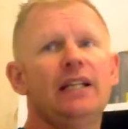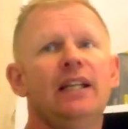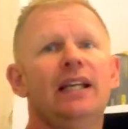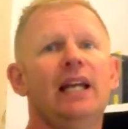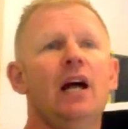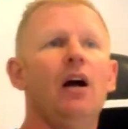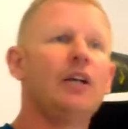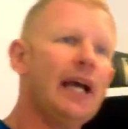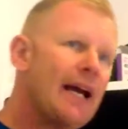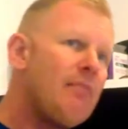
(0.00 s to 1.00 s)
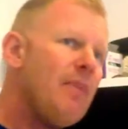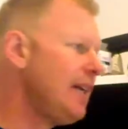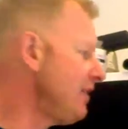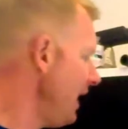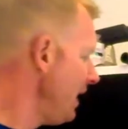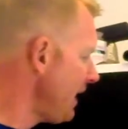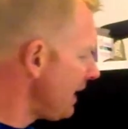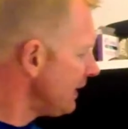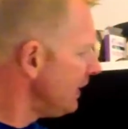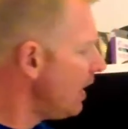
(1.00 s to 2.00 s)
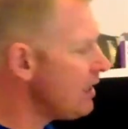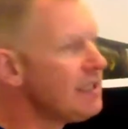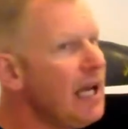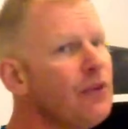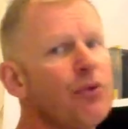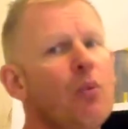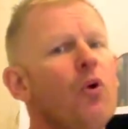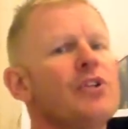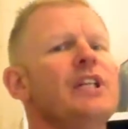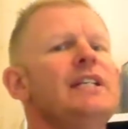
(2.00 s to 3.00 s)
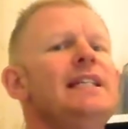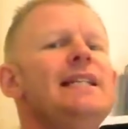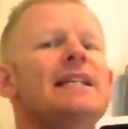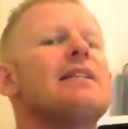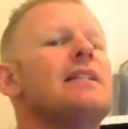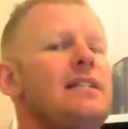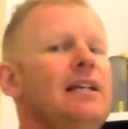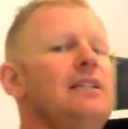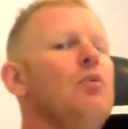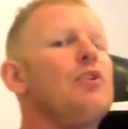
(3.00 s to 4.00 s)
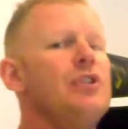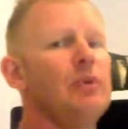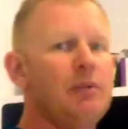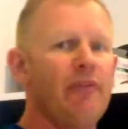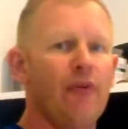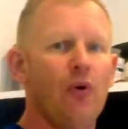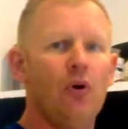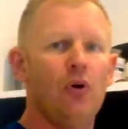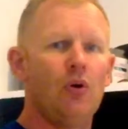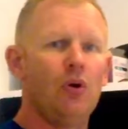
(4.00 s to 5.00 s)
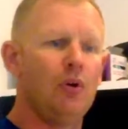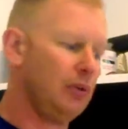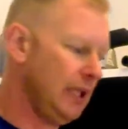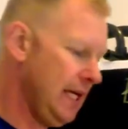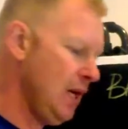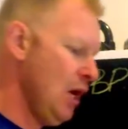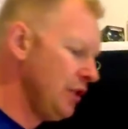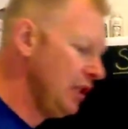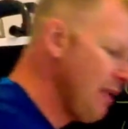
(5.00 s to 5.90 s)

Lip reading: and you think, okay, I managed it, that last 10th one wasn't as easy as the 60 was the week before. Okay. So you